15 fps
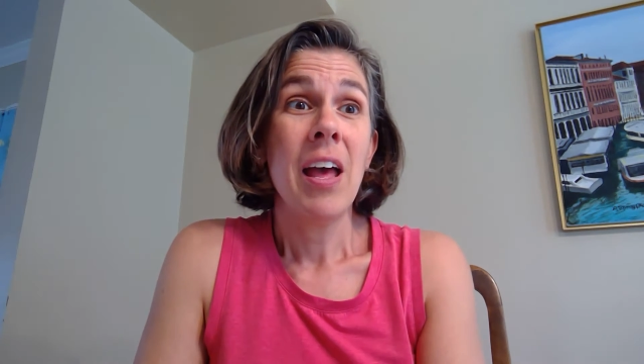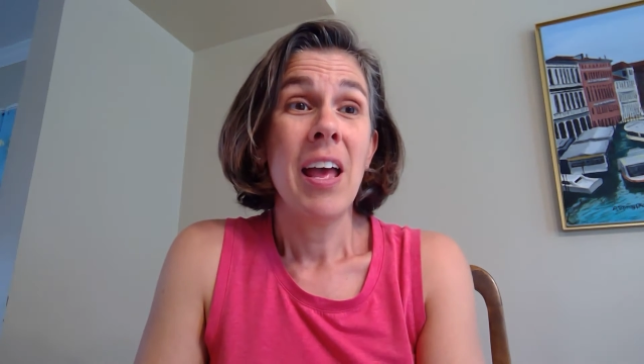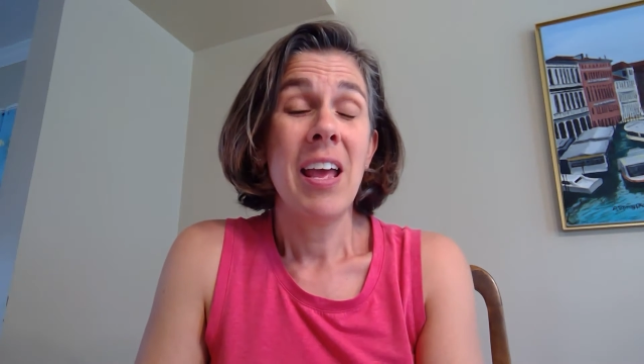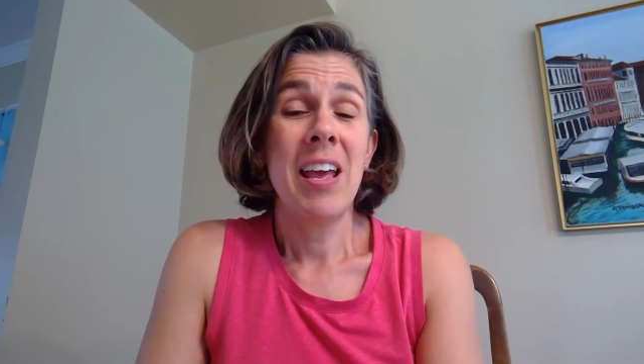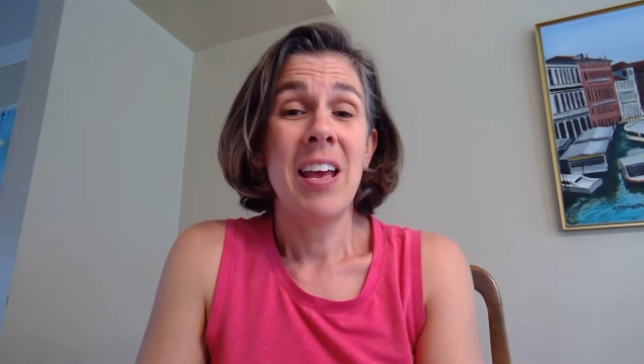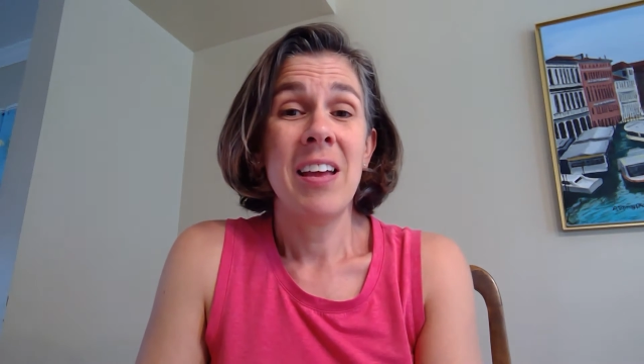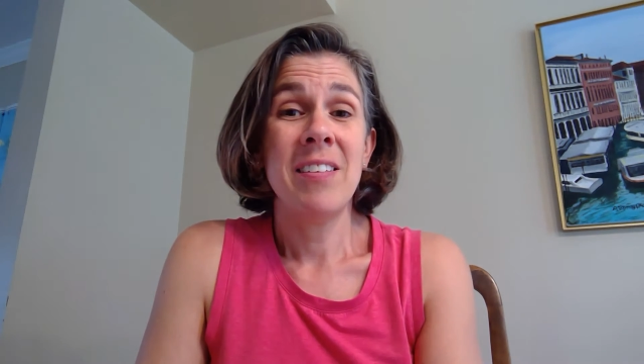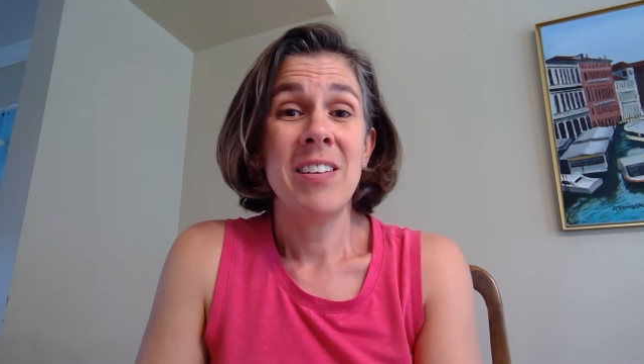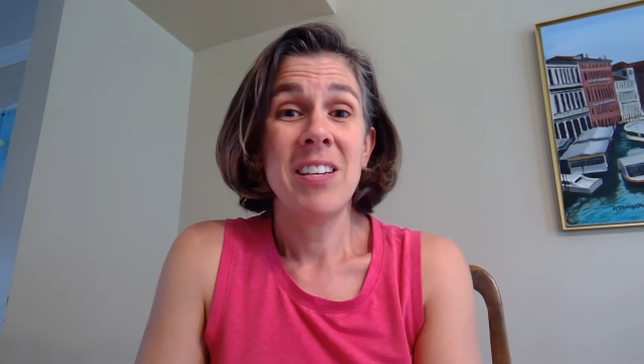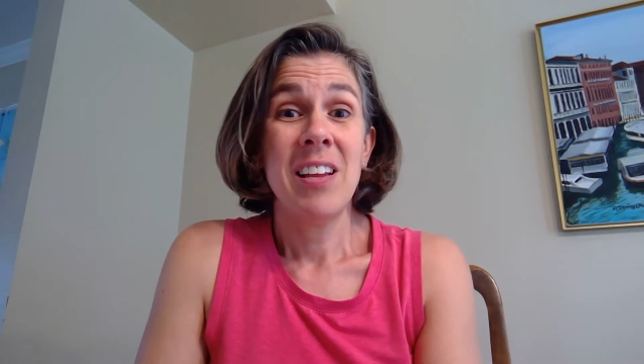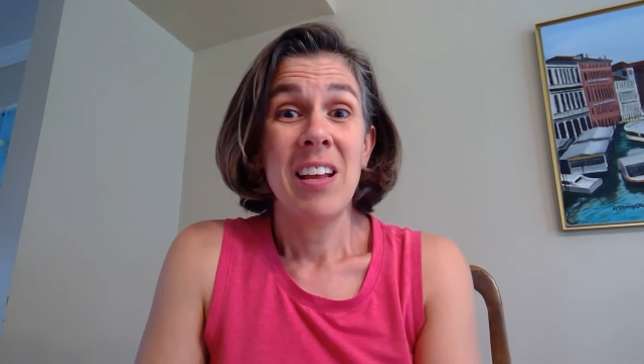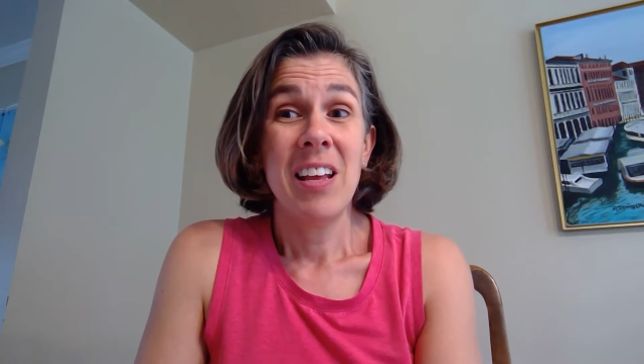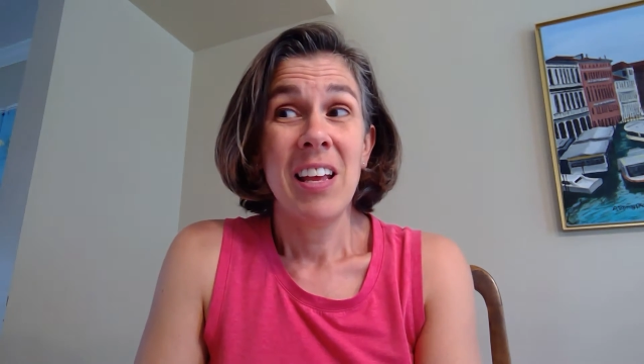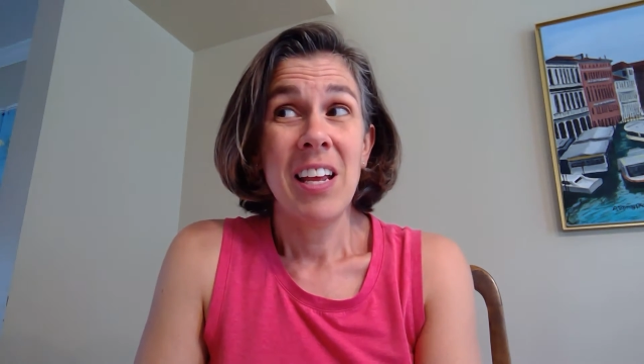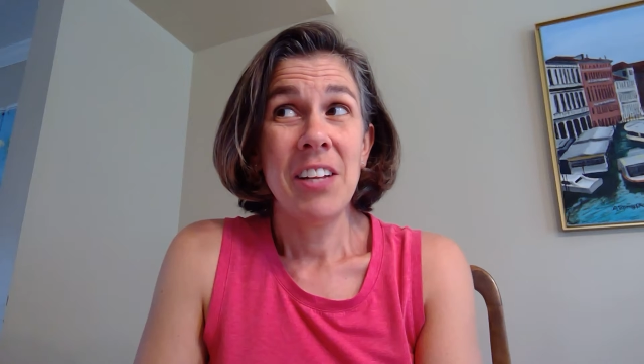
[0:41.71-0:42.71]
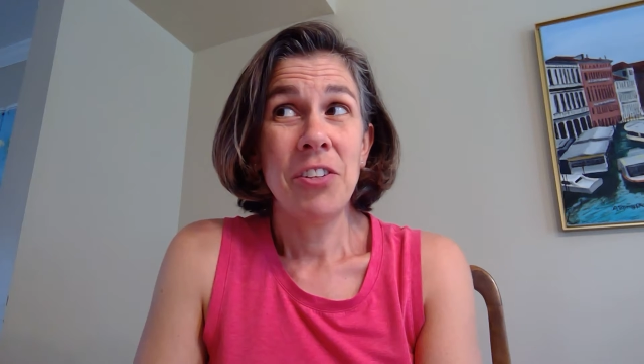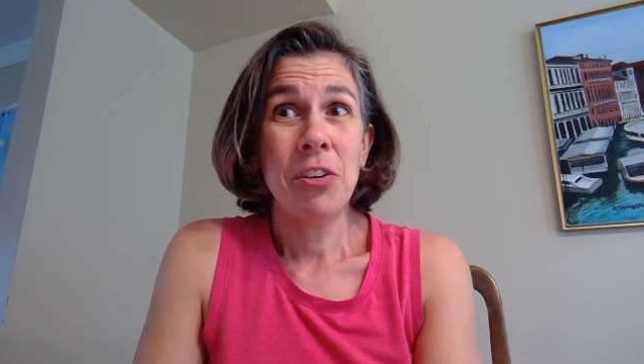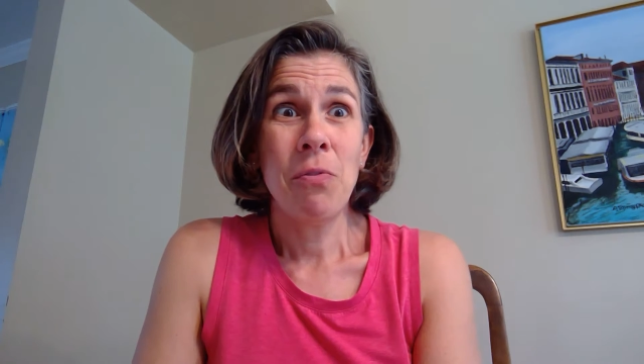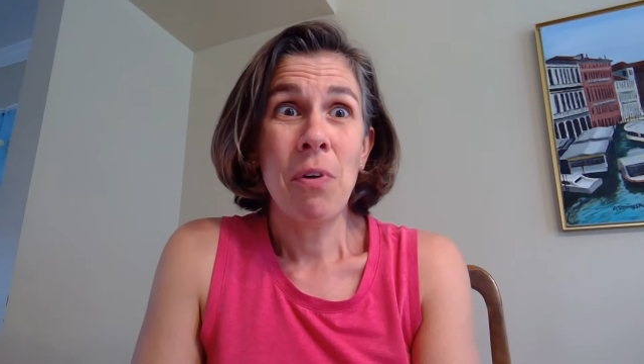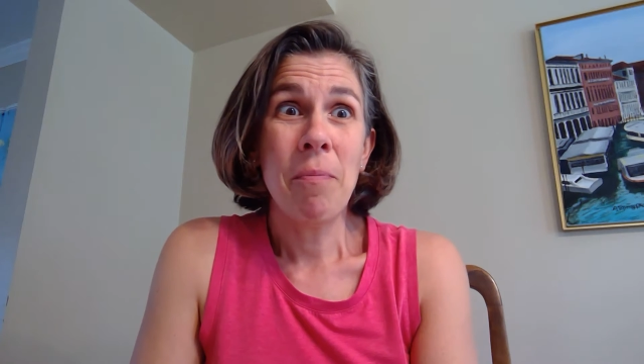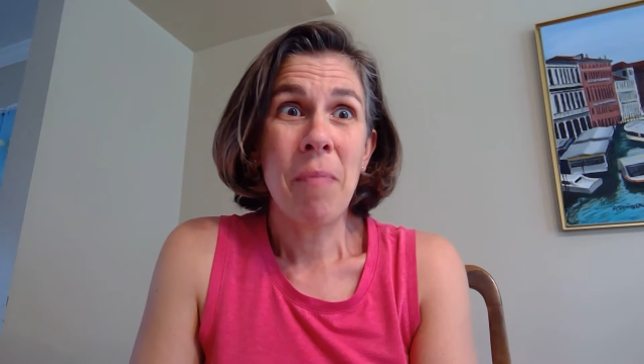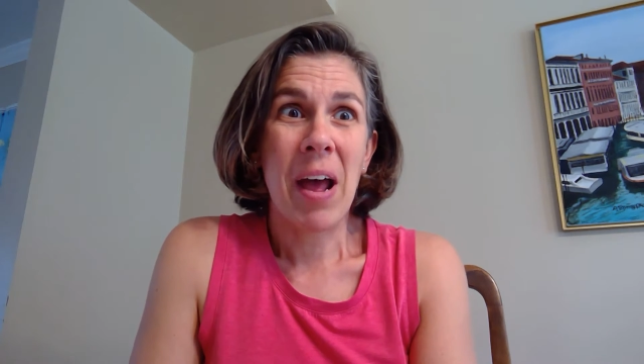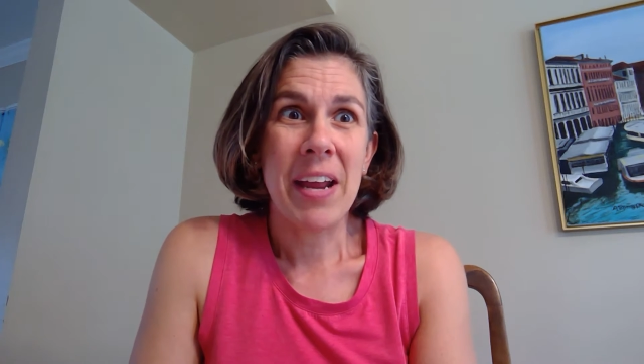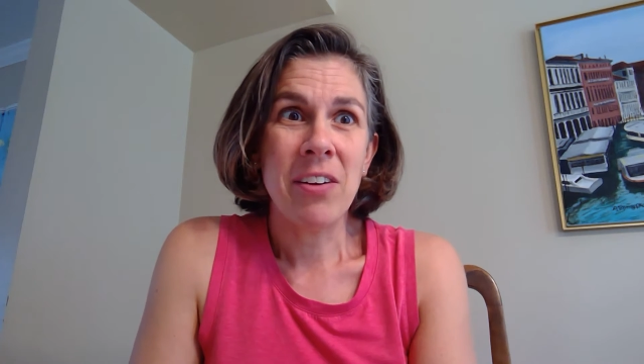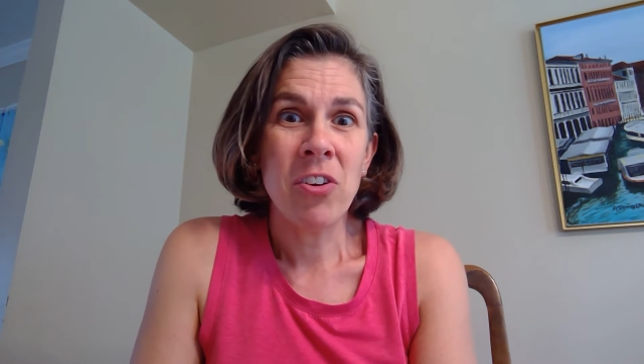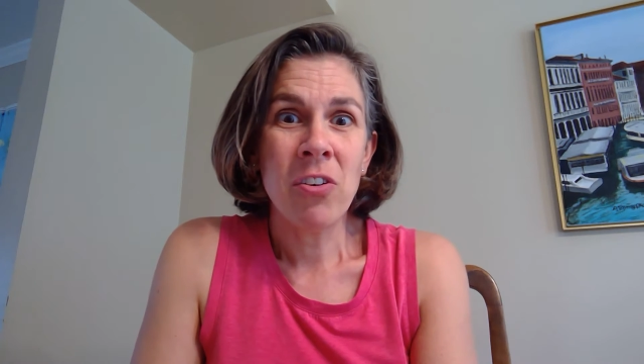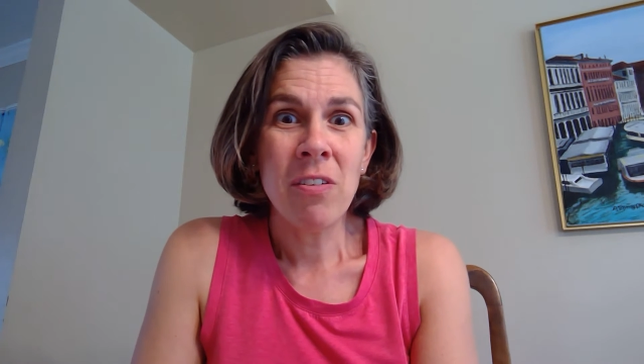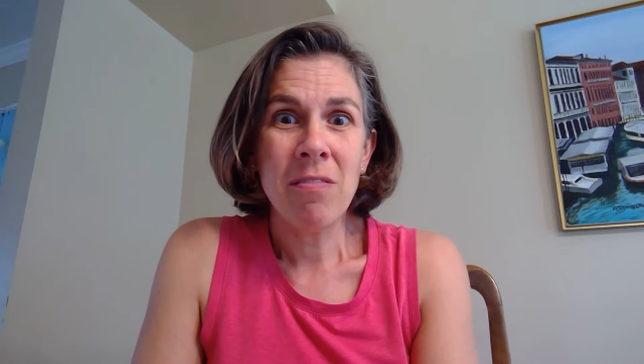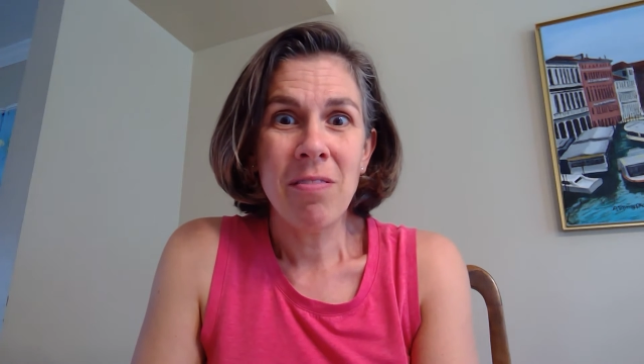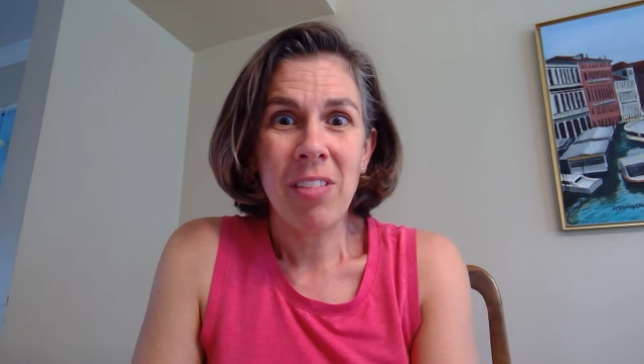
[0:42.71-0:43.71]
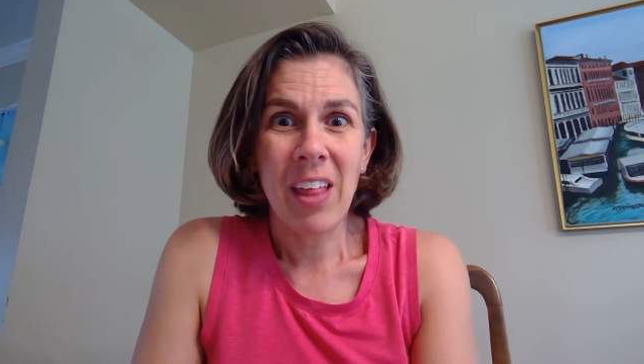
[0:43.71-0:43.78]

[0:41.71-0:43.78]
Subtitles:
And it's a reminder,